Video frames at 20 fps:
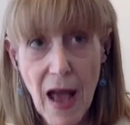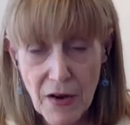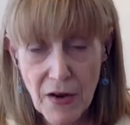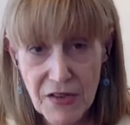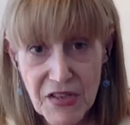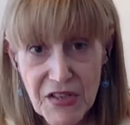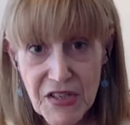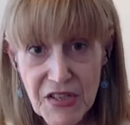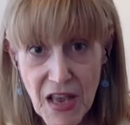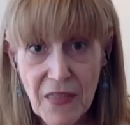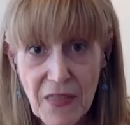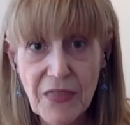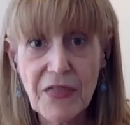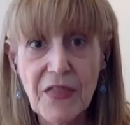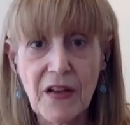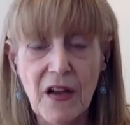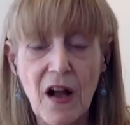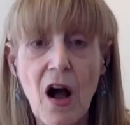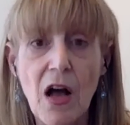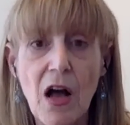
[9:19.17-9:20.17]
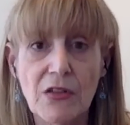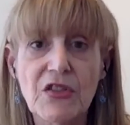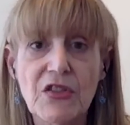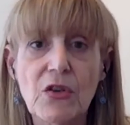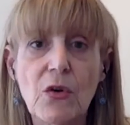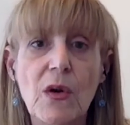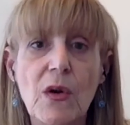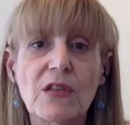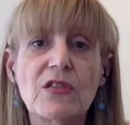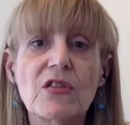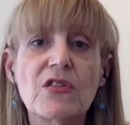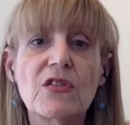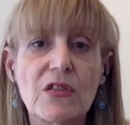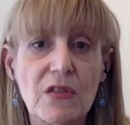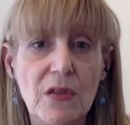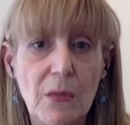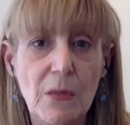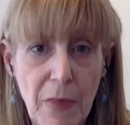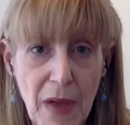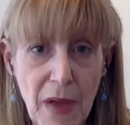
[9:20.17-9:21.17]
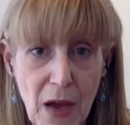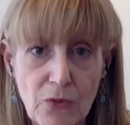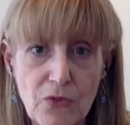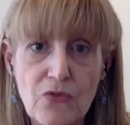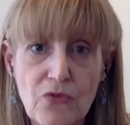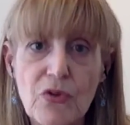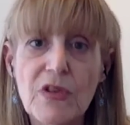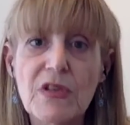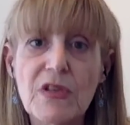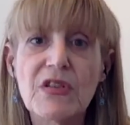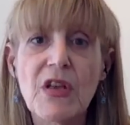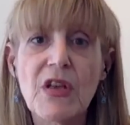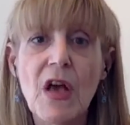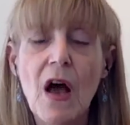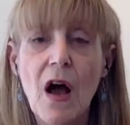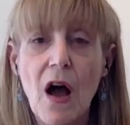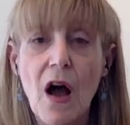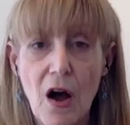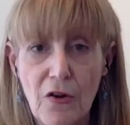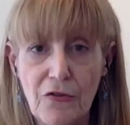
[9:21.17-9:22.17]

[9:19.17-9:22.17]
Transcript: the consequences and the boundaries